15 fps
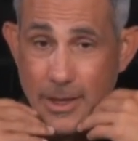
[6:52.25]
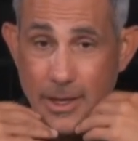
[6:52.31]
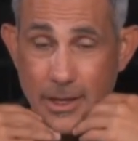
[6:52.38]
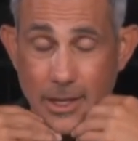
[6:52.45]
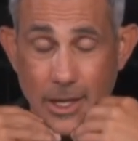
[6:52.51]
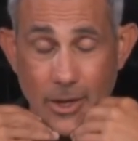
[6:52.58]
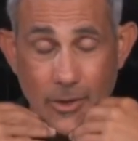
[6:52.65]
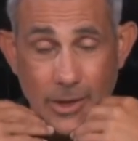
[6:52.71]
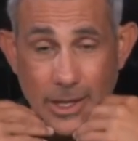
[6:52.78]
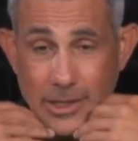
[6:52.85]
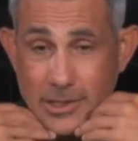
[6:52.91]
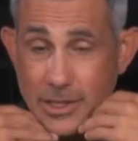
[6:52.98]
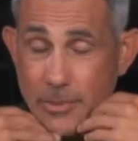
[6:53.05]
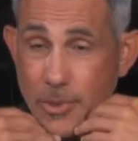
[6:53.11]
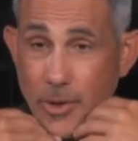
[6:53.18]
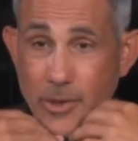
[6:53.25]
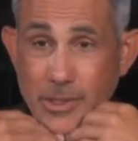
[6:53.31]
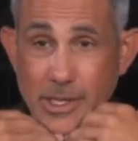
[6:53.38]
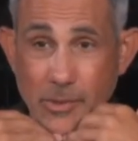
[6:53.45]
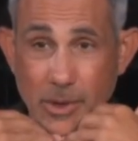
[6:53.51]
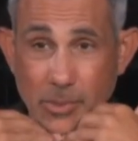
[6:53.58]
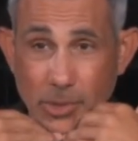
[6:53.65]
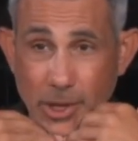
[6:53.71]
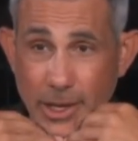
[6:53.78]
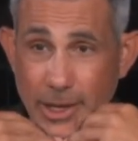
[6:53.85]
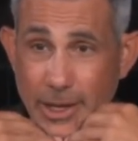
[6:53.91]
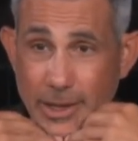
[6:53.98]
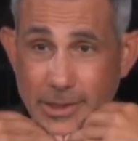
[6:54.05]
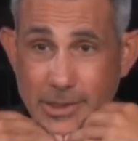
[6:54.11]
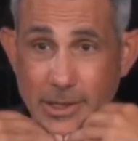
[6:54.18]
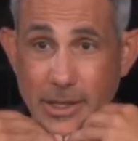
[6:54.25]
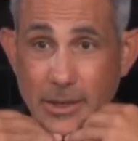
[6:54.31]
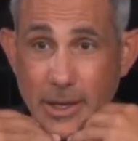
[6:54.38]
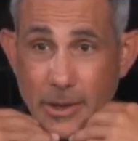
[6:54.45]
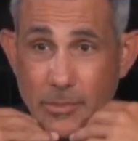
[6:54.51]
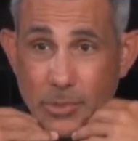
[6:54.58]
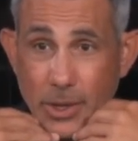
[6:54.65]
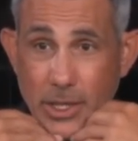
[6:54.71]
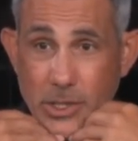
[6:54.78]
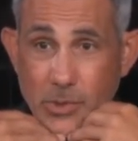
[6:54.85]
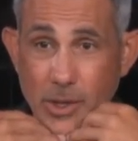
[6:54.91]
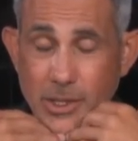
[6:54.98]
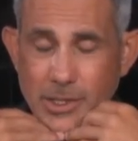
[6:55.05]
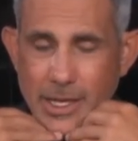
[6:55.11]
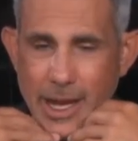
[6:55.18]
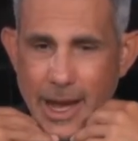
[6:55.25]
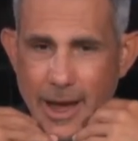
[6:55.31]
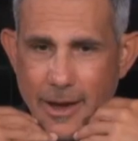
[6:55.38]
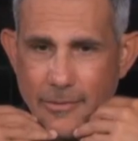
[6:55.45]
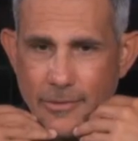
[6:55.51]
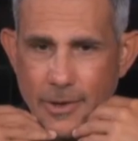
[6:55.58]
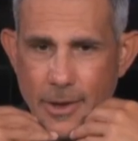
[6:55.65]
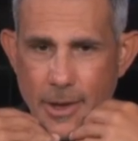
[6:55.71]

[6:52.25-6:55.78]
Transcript: you know, against the opponents that we play against and play as well as they have.